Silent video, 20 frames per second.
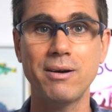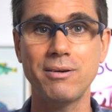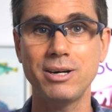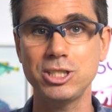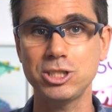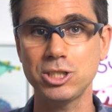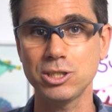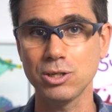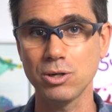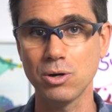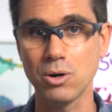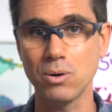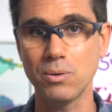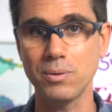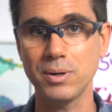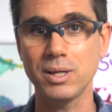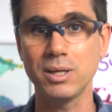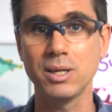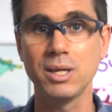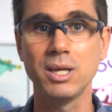aeration
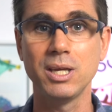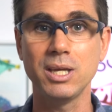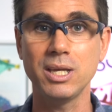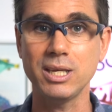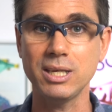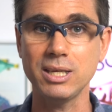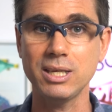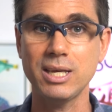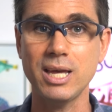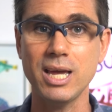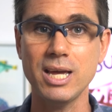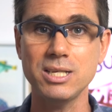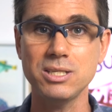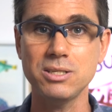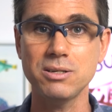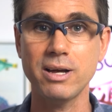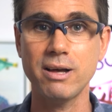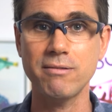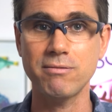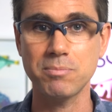going in
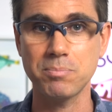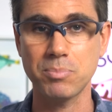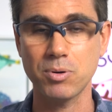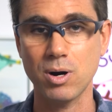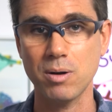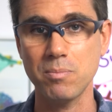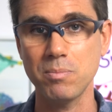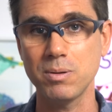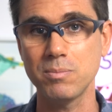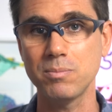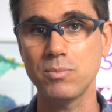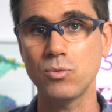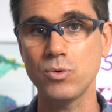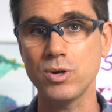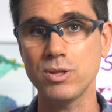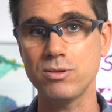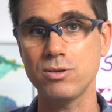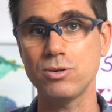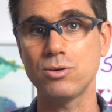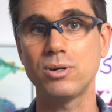case you have a problem
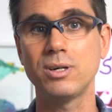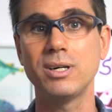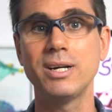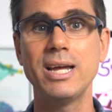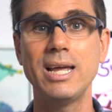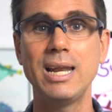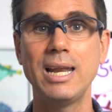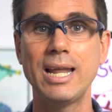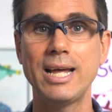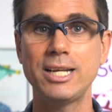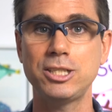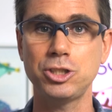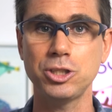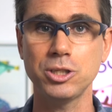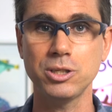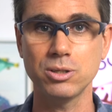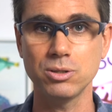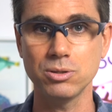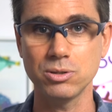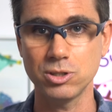with your
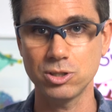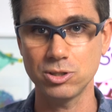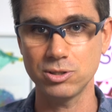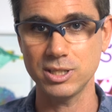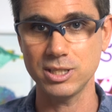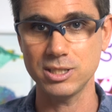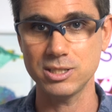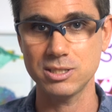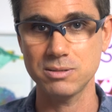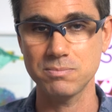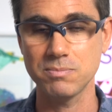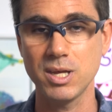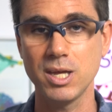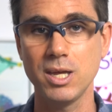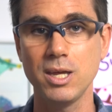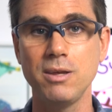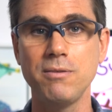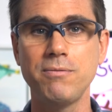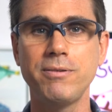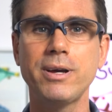electrical grid.
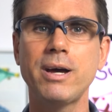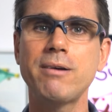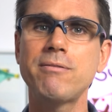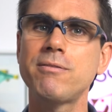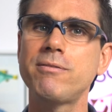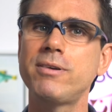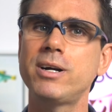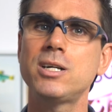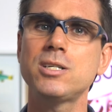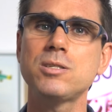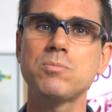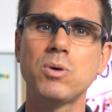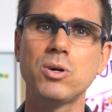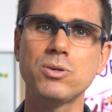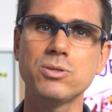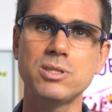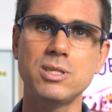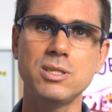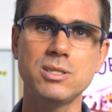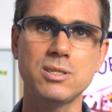If you have a very
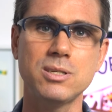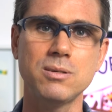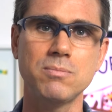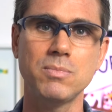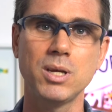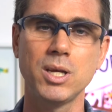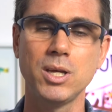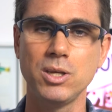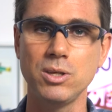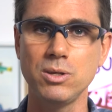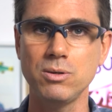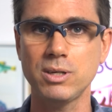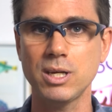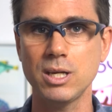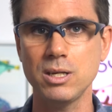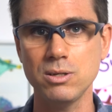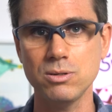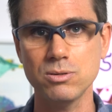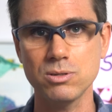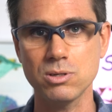small system, you
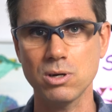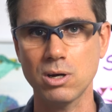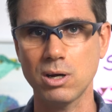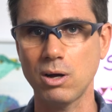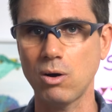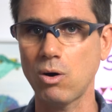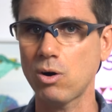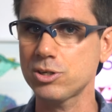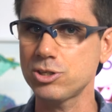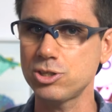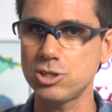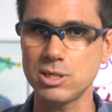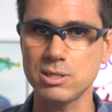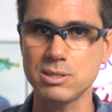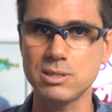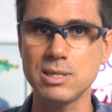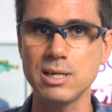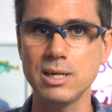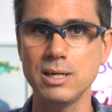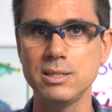can use oxygen
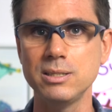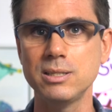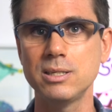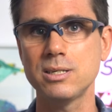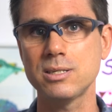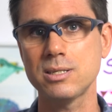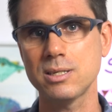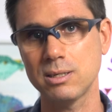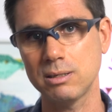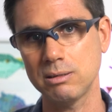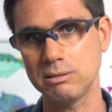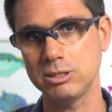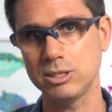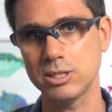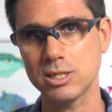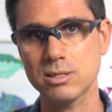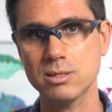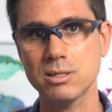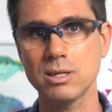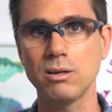cylinders and
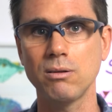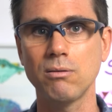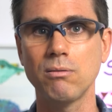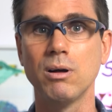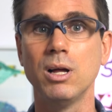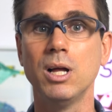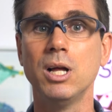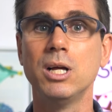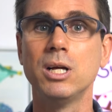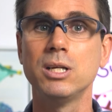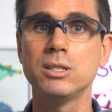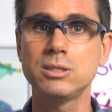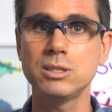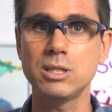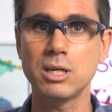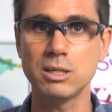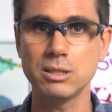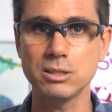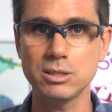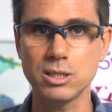just
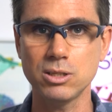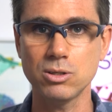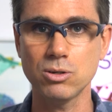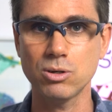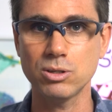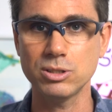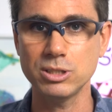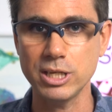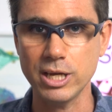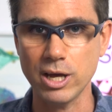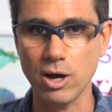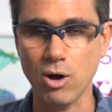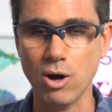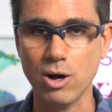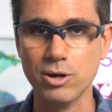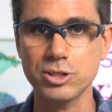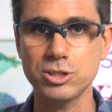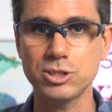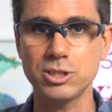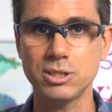turn on the
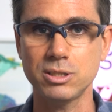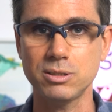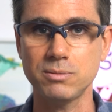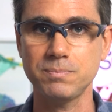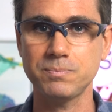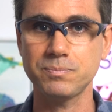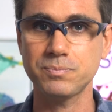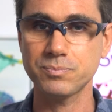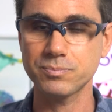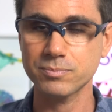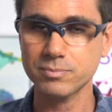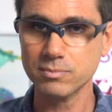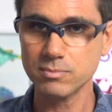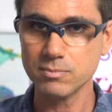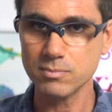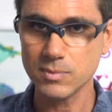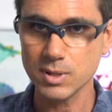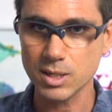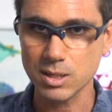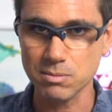oxygen,
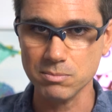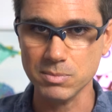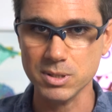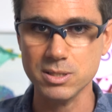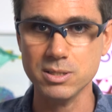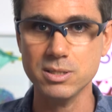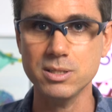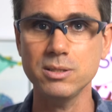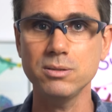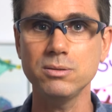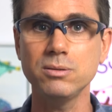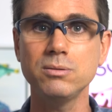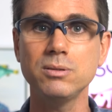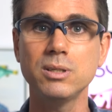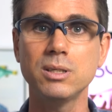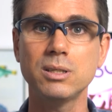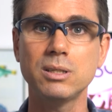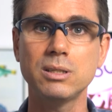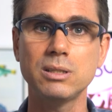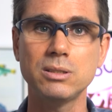but
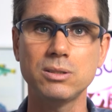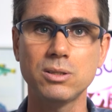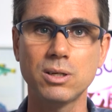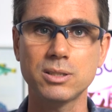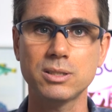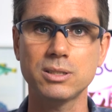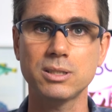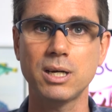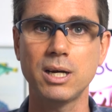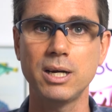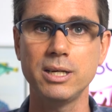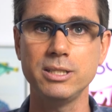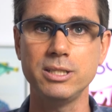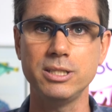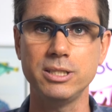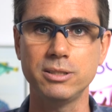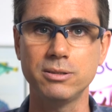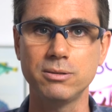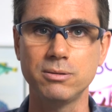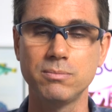still not
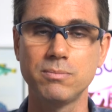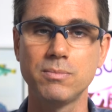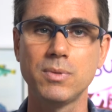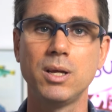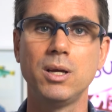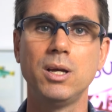ideal.